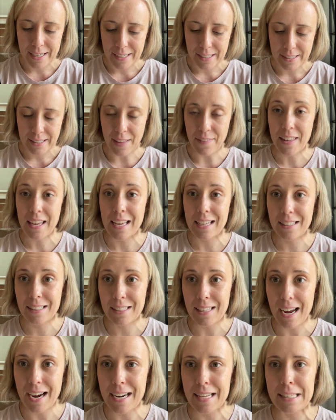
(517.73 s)
Then the
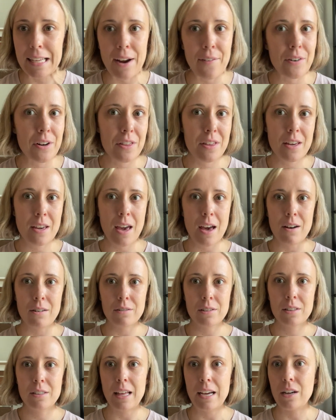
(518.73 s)
inside is everything
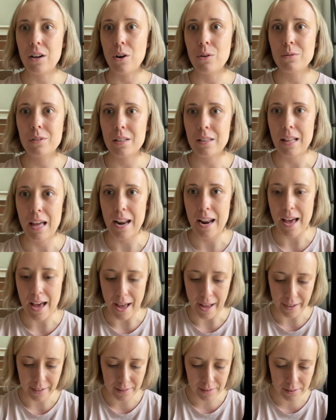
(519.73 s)
else that goes in that
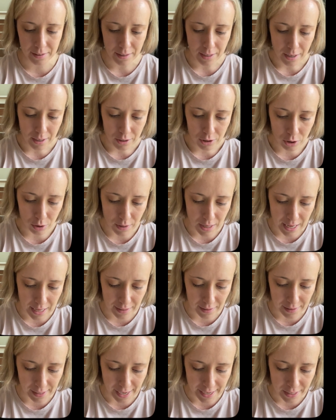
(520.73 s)
x. So the
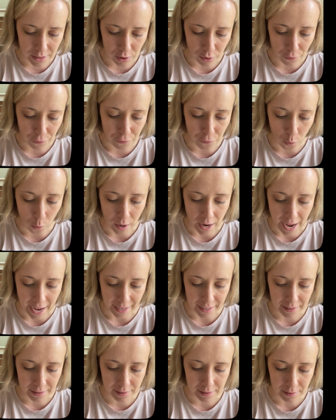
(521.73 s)
inside is
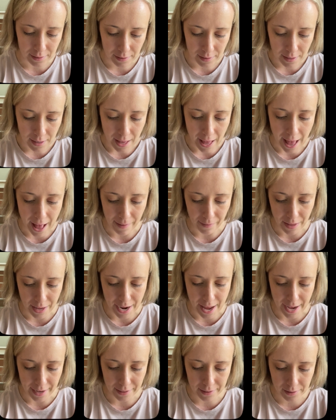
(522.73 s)
4x ln
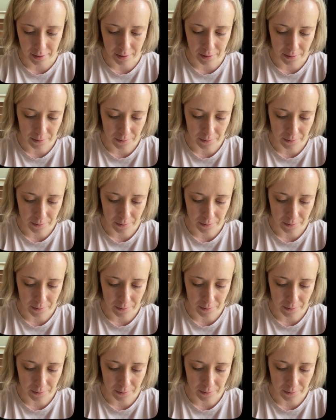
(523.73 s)
x.